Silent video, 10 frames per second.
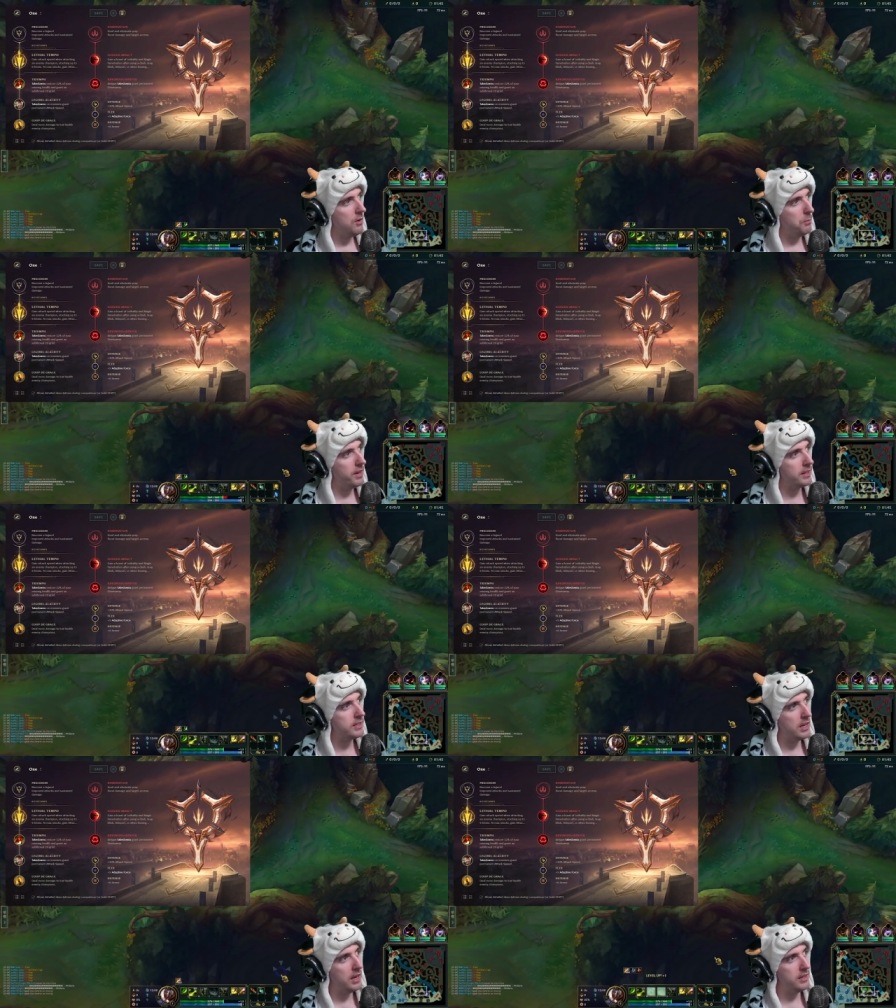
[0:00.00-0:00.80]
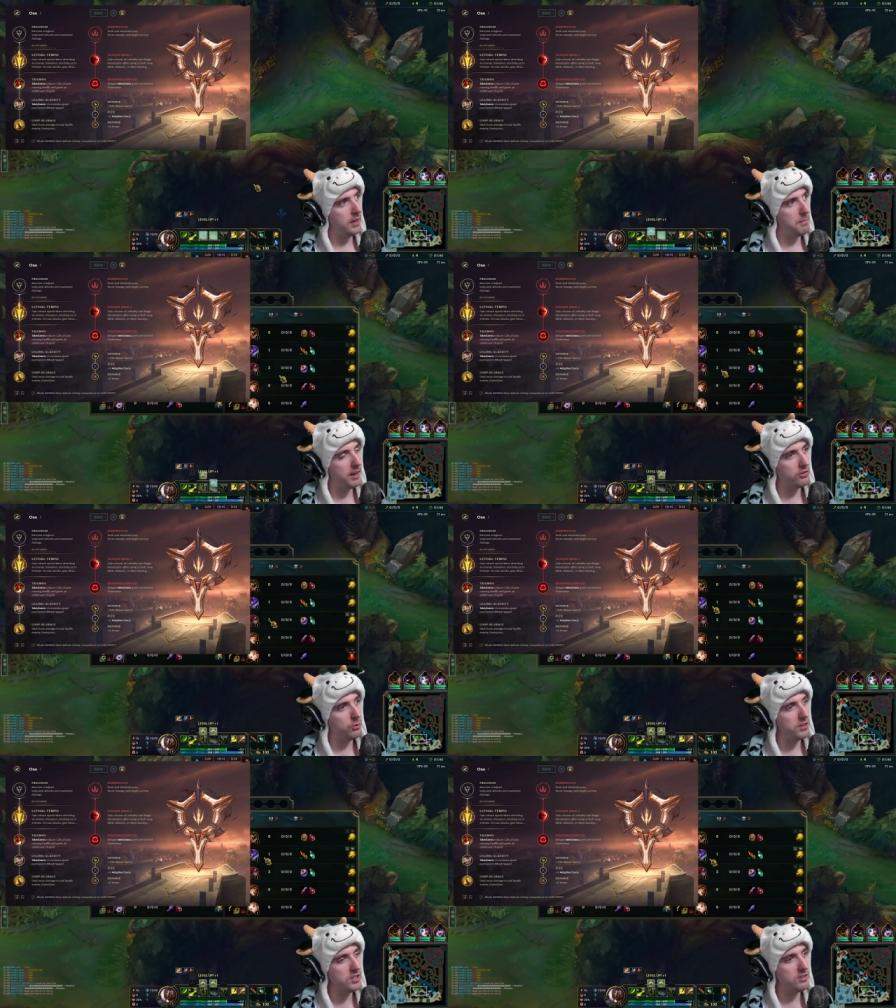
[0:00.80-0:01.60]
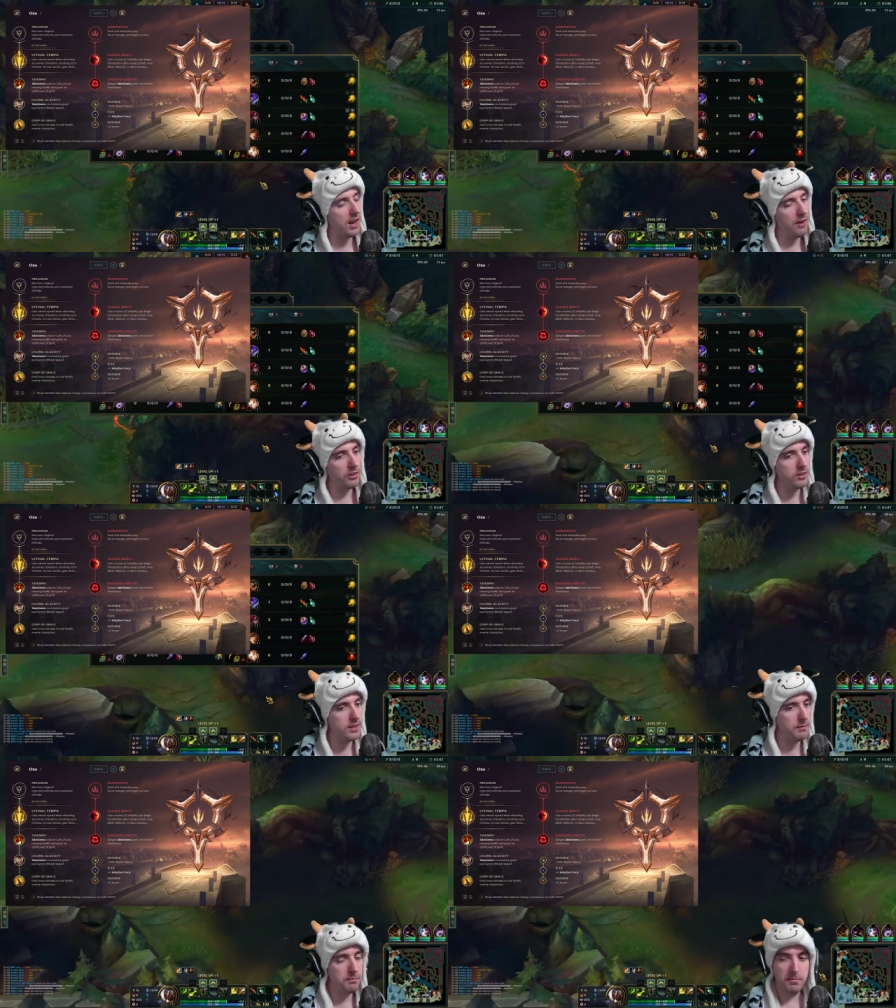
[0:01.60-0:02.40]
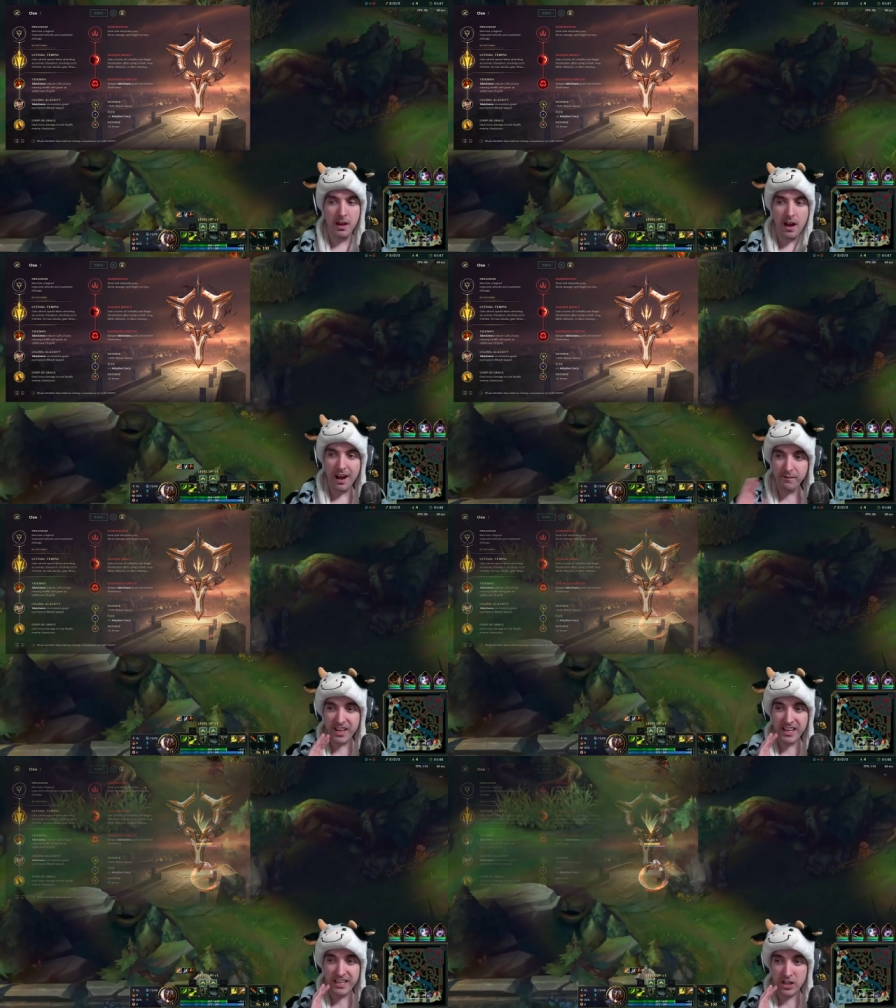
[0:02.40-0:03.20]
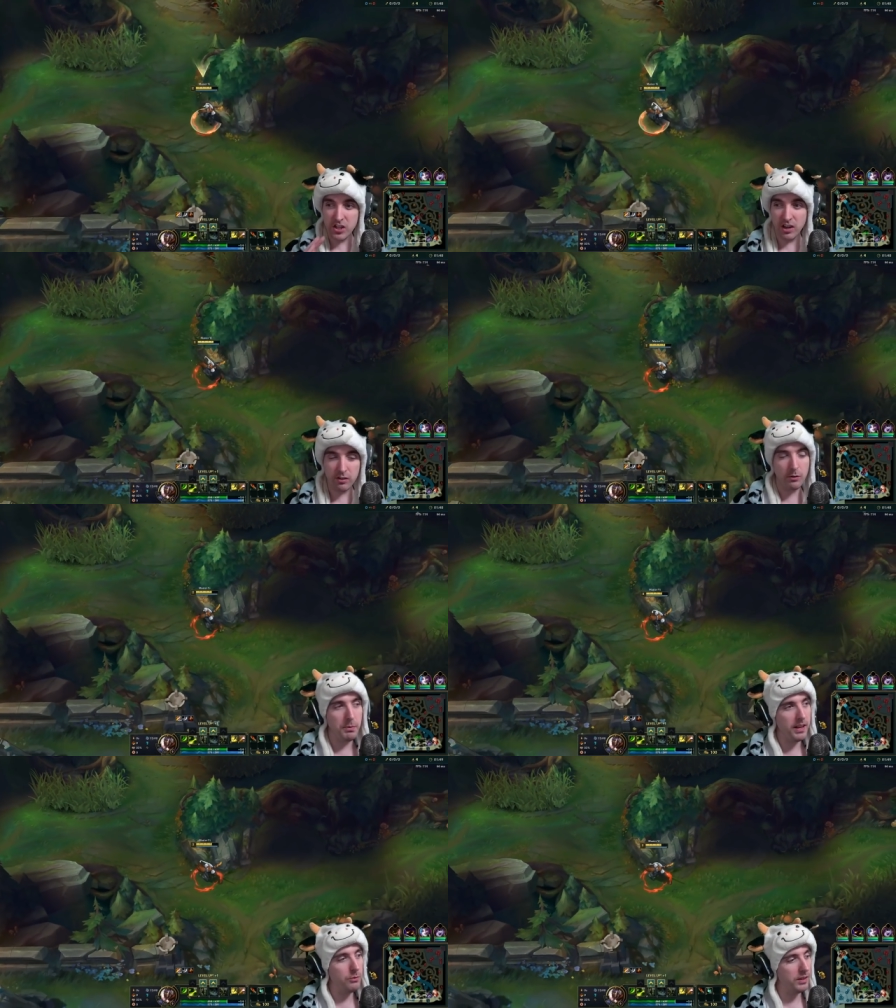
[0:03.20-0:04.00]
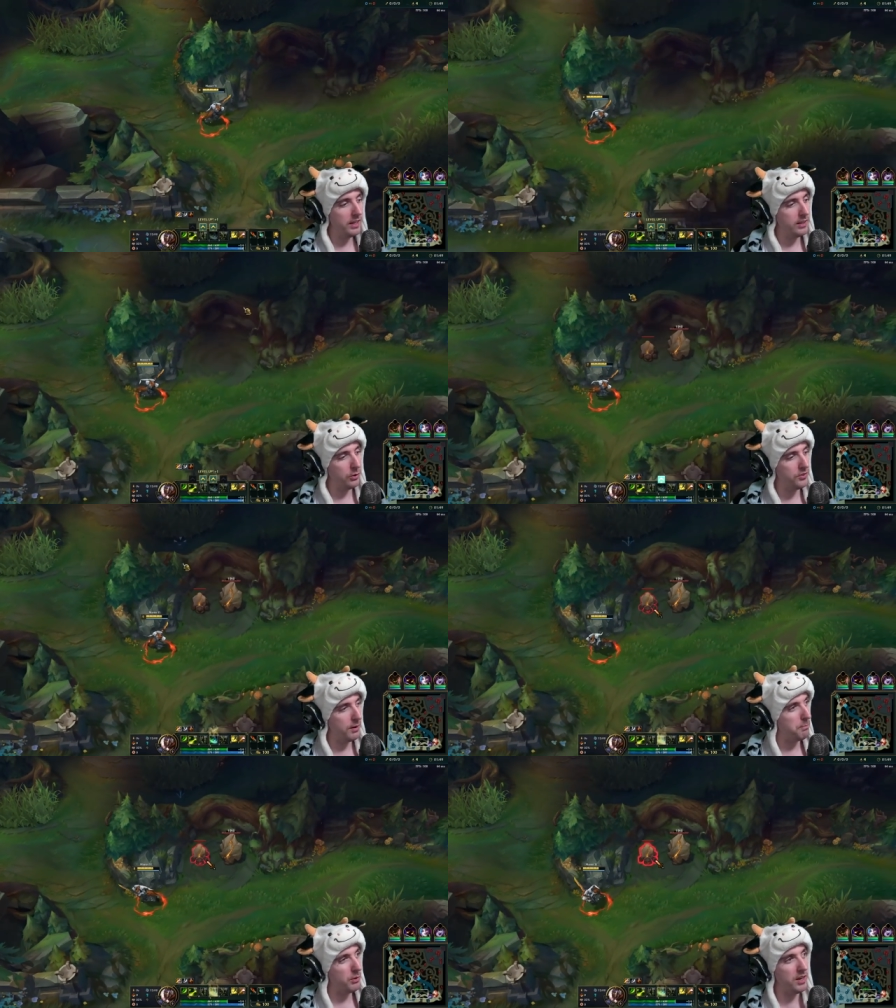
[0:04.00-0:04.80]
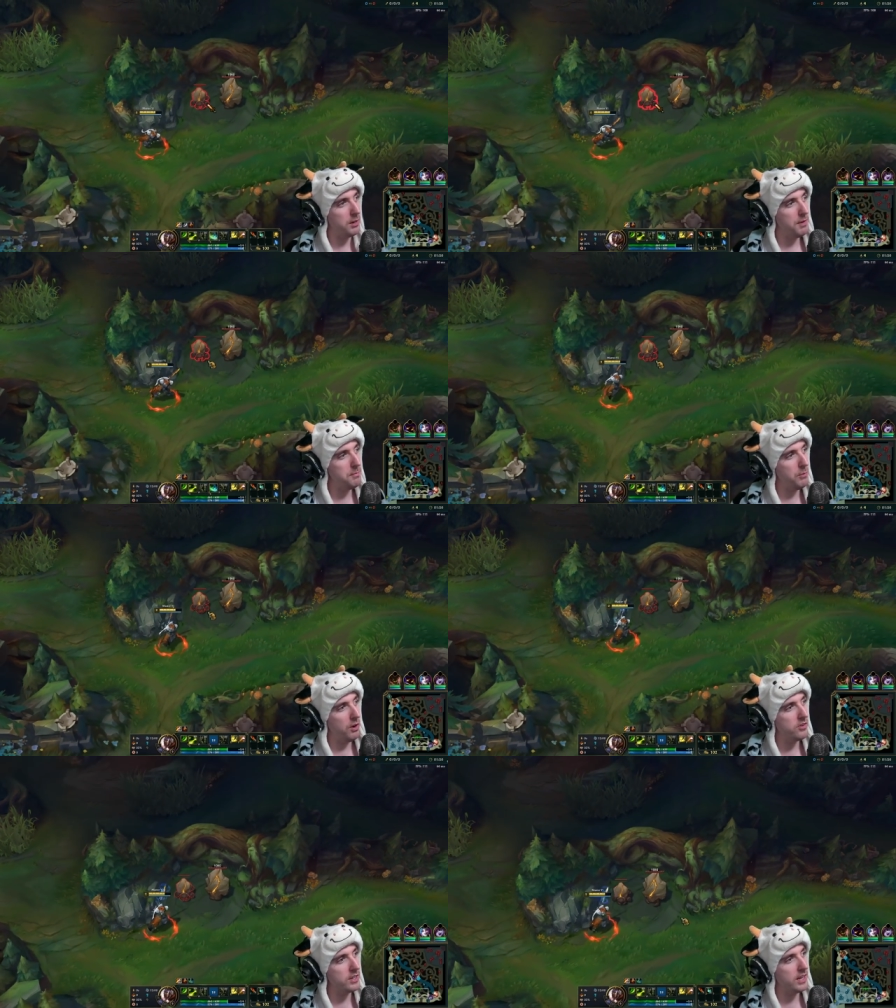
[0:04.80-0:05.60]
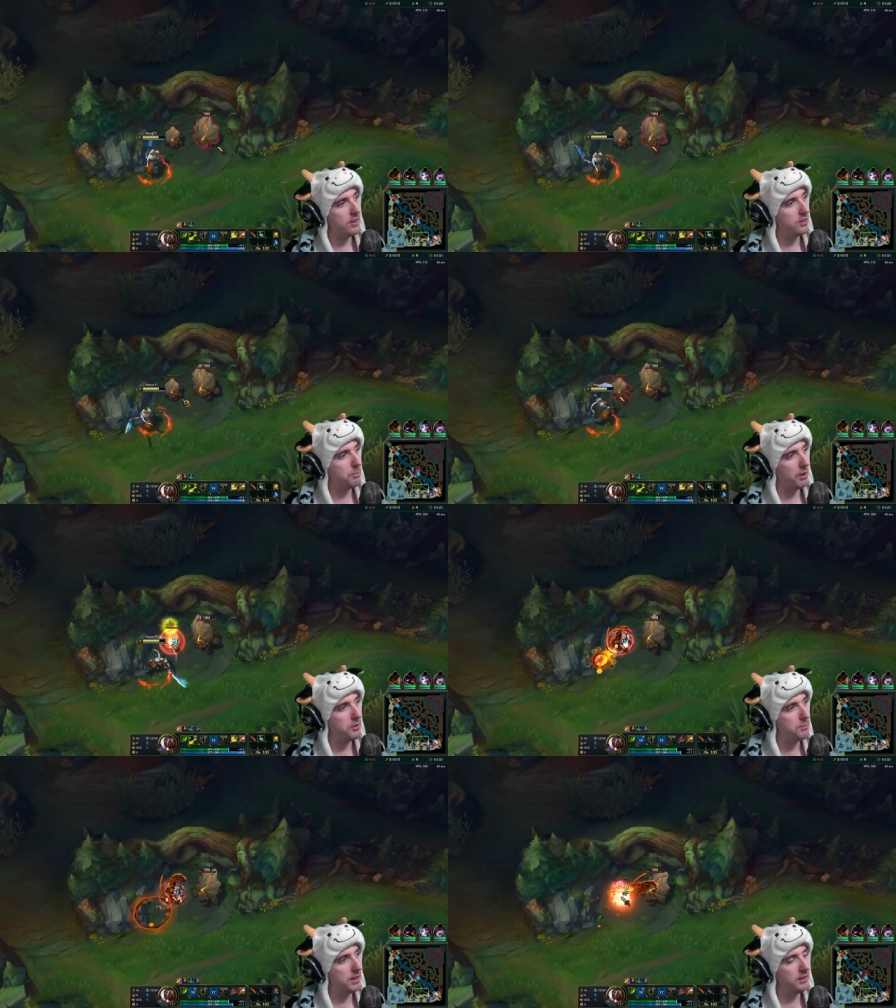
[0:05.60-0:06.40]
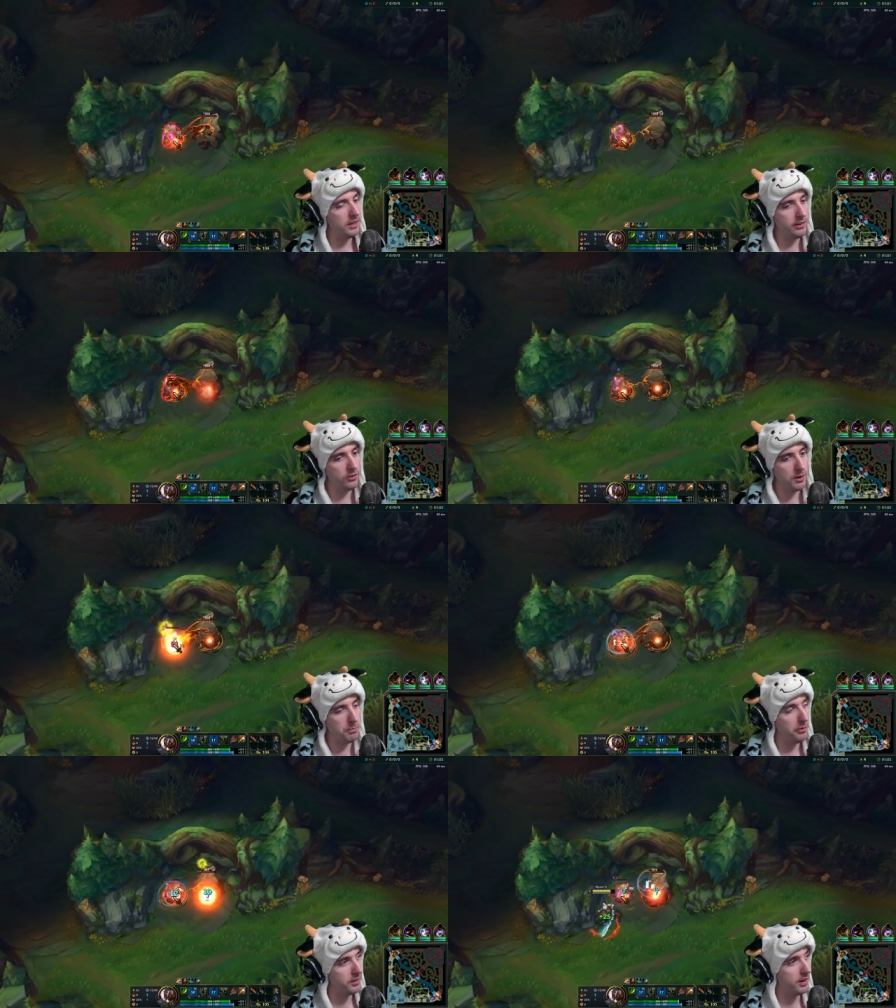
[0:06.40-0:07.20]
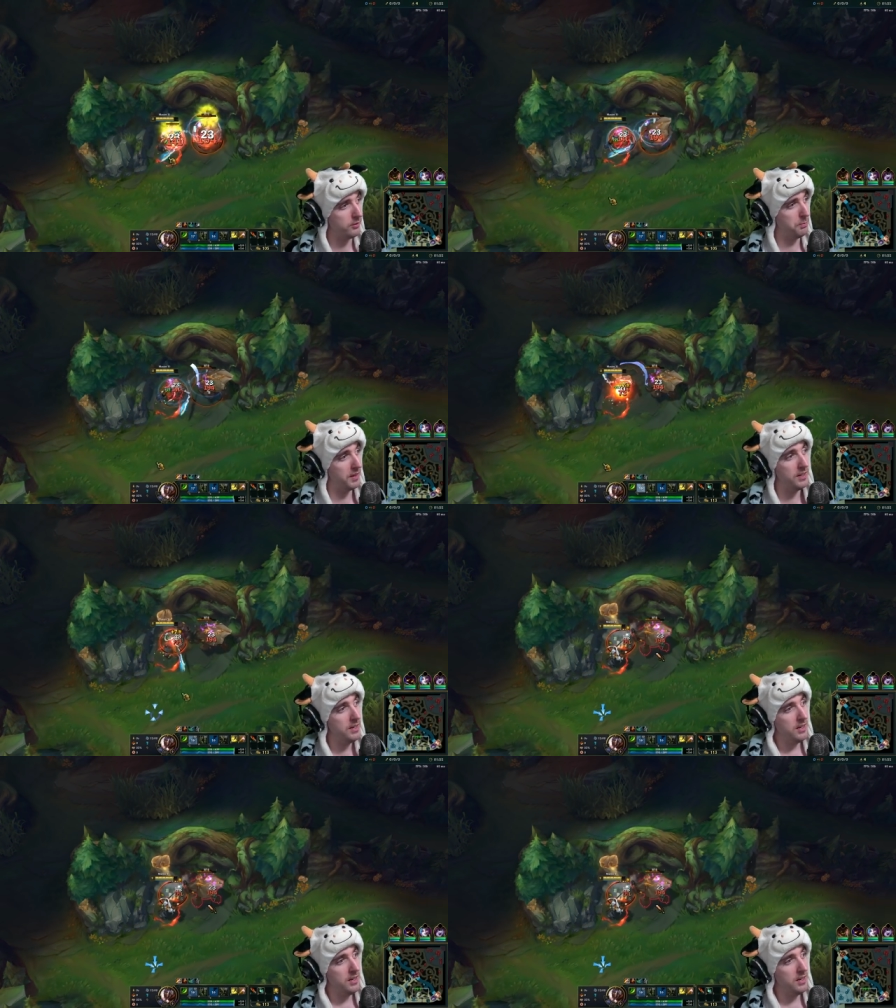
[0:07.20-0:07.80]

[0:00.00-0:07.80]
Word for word: With uh, the amount of squishies they have on their team, I'm thinking Duskblade with Lethal Tempo. Now, you may be wondering, Cowsep, why would you bring Lethal Tempo and Duskblade?